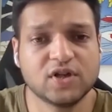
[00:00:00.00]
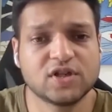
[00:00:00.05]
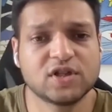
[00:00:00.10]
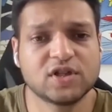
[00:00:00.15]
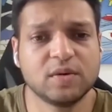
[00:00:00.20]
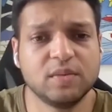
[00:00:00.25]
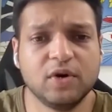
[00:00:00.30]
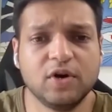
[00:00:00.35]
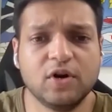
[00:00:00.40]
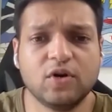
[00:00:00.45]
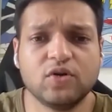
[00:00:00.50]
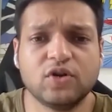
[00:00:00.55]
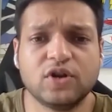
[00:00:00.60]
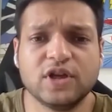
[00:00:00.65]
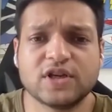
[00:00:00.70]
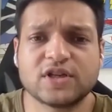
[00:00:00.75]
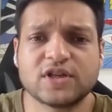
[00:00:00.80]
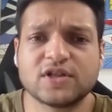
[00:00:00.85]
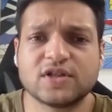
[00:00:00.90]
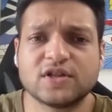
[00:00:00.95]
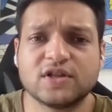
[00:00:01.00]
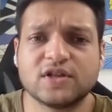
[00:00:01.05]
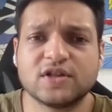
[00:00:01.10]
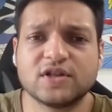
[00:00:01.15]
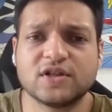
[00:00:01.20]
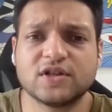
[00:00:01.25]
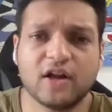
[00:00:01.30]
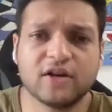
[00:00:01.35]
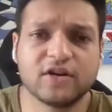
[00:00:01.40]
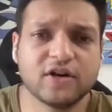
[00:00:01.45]
Similar to this,
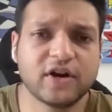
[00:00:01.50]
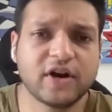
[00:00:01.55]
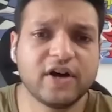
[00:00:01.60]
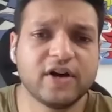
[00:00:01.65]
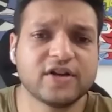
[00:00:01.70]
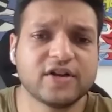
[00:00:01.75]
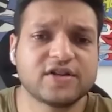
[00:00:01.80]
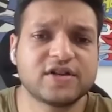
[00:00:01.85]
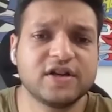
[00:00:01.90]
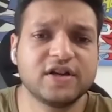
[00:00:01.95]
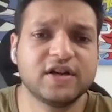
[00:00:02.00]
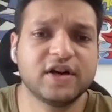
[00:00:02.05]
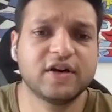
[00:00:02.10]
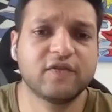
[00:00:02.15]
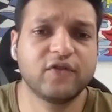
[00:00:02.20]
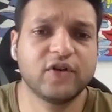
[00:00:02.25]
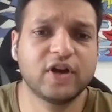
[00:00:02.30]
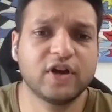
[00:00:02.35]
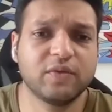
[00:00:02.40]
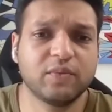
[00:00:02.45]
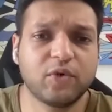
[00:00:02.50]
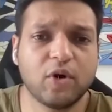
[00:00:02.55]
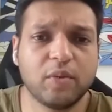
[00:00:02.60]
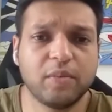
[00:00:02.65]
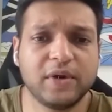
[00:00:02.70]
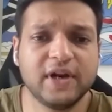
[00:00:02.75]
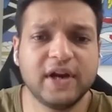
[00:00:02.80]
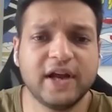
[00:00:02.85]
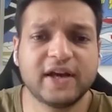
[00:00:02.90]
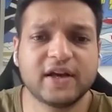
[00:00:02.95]
like, another industry that we can
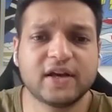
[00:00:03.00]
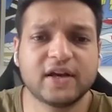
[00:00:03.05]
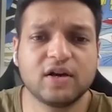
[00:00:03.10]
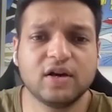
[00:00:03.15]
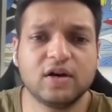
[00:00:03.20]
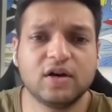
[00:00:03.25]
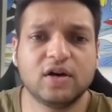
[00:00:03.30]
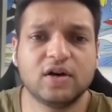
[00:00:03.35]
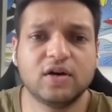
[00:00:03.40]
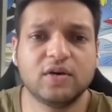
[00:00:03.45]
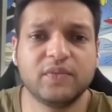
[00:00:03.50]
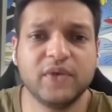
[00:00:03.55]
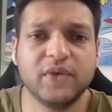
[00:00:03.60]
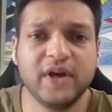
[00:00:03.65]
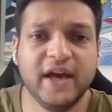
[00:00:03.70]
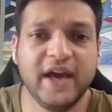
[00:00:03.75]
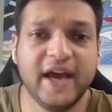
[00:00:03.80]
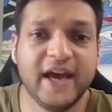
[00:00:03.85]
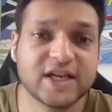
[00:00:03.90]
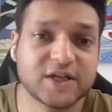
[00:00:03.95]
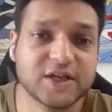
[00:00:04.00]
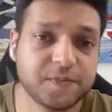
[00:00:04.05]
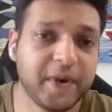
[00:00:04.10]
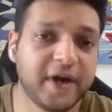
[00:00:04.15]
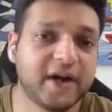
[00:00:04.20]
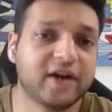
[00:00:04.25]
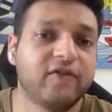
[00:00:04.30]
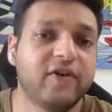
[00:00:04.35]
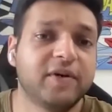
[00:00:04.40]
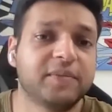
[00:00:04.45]
probably
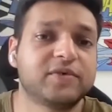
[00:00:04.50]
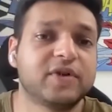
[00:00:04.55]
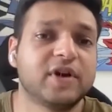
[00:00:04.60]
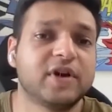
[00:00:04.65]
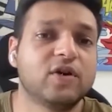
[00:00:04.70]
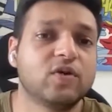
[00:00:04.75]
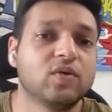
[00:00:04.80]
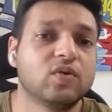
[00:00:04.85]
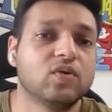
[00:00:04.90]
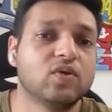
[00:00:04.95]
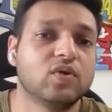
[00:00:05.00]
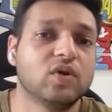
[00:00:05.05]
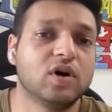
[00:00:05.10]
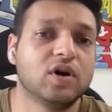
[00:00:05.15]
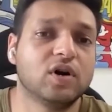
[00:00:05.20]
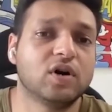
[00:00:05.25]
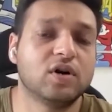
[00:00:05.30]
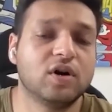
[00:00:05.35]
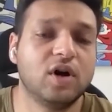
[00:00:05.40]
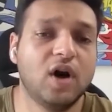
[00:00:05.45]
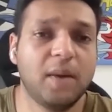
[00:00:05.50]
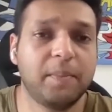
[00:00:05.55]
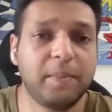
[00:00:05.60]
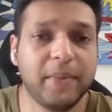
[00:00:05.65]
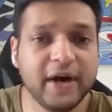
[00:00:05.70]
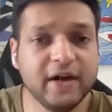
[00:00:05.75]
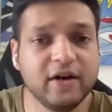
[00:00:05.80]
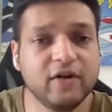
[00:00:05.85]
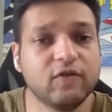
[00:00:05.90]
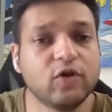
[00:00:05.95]
expect Web3 to
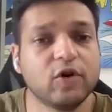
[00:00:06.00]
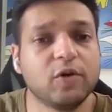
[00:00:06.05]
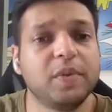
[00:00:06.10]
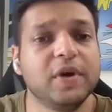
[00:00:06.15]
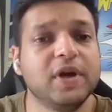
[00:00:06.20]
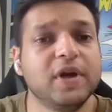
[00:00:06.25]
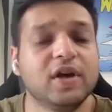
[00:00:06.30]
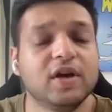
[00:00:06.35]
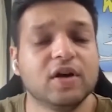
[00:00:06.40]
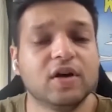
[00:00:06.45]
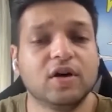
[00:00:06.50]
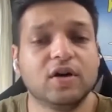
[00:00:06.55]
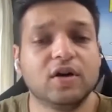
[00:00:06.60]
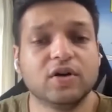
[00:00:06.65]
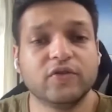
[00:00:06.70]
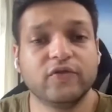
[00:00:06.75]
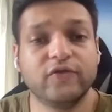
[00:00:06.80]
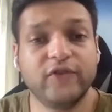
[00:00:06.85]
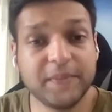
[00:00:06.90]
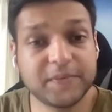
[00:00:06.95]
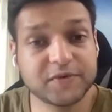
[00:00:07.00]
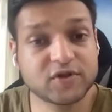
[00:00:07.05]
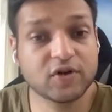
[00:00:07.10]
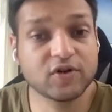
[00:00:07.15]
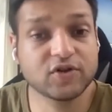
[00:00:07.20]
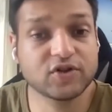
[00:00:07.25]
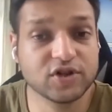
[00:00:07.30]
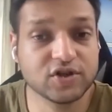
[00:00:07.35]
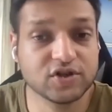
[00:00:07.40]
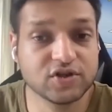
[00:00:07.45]
upend would be web
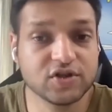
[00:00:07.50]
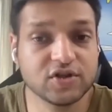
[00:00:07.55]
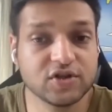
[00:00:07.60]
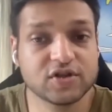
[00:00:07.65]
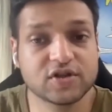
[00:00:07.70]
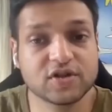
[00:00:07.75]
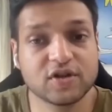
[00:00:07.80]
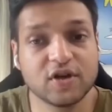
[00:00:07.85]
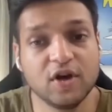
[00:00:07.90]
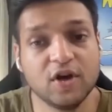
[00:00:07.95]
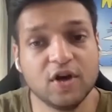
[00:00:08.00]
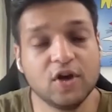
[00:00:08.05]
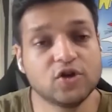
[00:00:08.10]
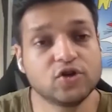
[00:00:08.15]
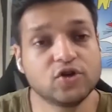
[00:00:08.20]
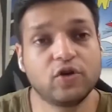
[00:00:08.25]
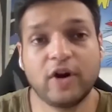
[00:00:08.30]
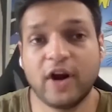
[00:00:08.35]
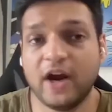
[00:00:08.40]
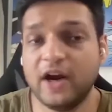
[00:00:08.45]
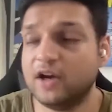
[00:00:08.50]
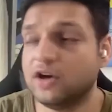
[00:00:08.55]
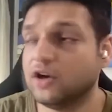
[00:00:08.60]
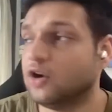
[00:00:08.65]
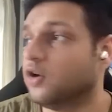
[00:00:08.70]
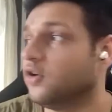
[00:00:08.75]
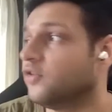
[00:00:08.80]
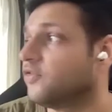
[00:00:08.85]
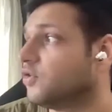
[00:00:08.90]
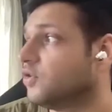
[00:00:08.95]
search engines. So right
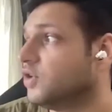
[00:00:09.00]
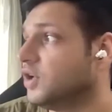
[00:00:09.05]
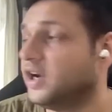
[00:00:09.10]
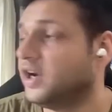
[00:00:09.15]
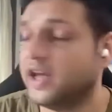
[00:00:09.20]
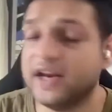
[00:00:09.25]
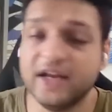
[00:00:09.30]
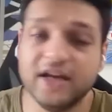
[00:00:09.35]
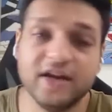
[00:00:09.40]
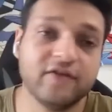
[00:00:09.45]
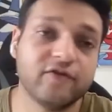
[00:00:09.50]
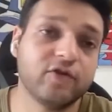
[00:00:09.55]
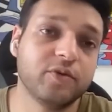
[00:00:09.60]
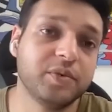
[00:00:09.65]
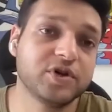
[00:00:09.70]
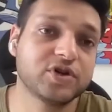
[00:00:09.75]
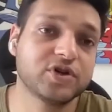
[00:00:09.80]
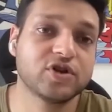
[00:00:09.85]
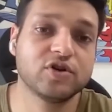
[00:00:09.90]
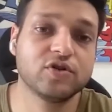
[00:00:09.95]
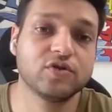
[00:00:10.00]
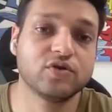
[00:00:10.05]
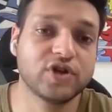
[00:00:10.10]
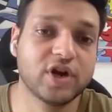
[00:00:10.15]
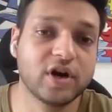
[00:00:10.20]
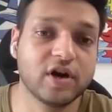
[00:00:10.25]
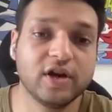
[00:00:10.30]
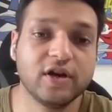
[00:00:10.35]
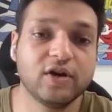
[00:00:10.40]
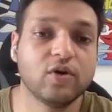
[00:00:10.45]
now, if you need any information, you
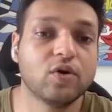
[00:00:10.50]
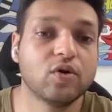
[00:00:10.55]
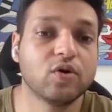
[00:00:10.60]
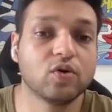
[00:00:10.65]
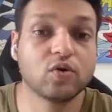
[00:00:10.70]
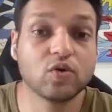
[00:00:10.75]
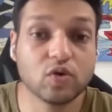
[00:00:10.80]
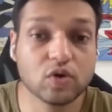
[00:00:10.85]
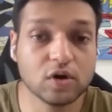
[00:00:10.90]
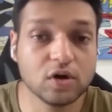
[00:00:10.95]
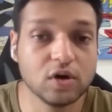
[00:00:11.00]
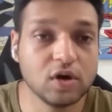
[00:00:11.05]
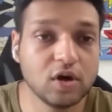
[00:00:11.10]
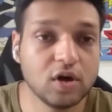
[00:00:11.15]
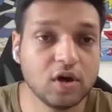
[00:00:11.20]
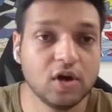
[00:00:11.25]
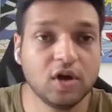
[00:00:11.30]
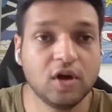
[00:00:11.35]
generally go to Google,